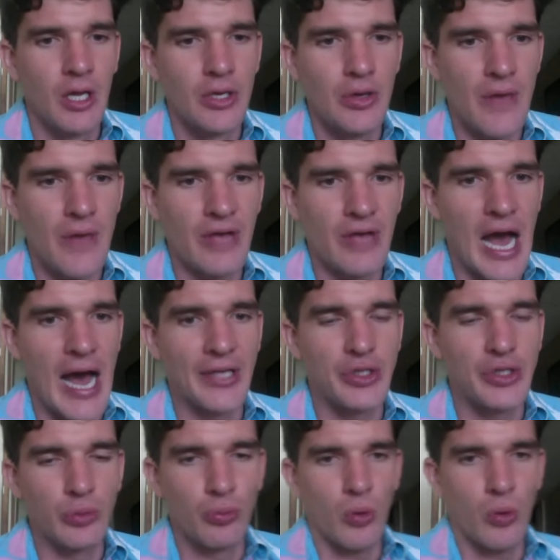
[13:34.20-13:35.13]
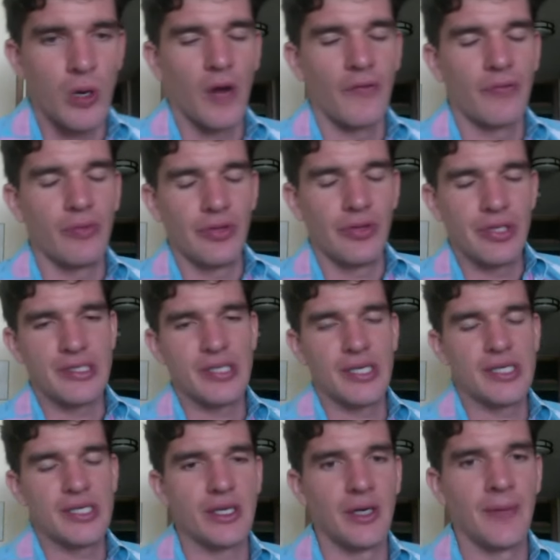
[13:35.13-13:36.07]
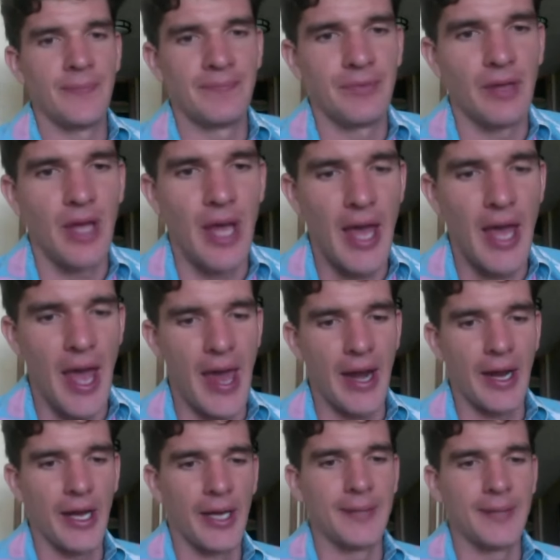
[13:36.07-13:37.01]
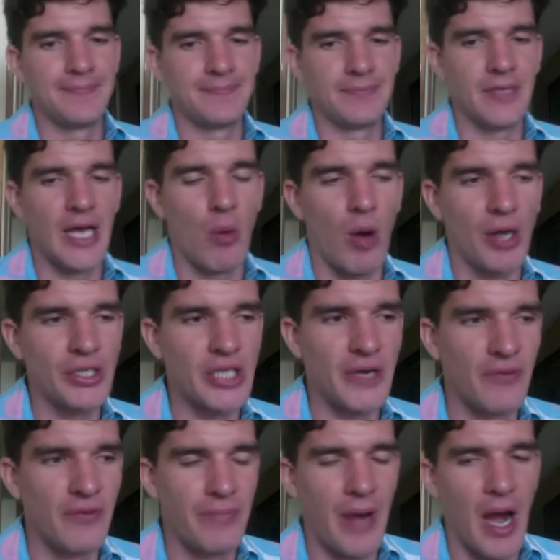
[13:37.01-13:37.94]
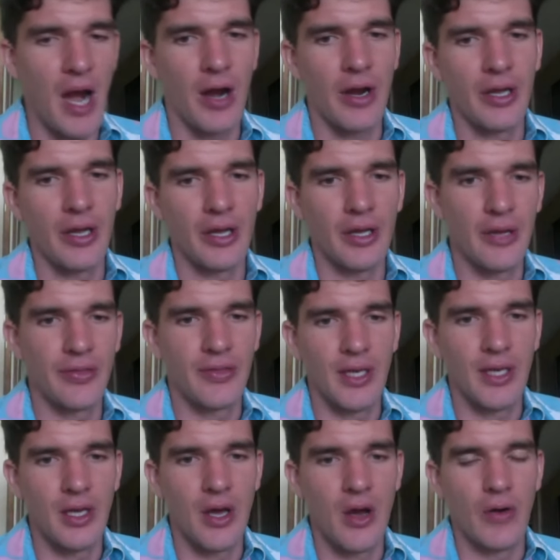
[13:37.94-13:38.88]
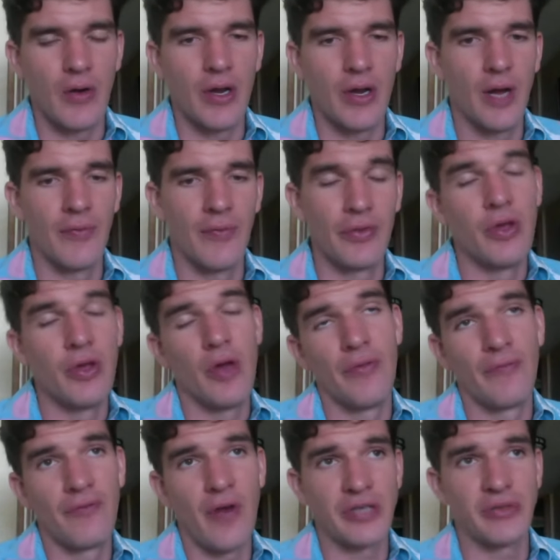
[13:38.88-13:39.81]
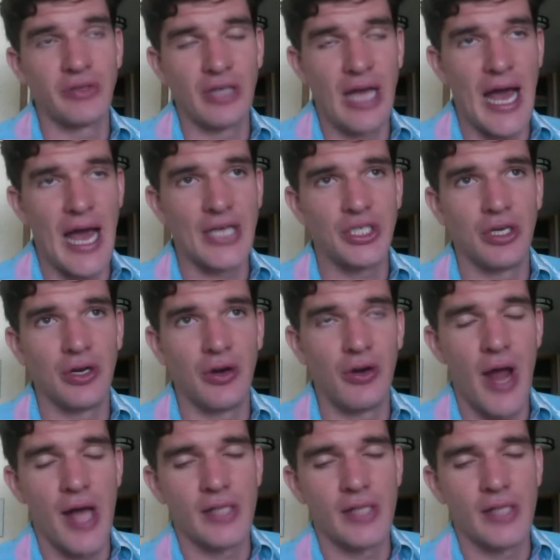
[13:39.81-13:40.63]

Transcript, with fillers: you have guys who are more comfortable in the system. And um, yeah, watch out for Berry, Theo, and uh, you know the freshmen last year who are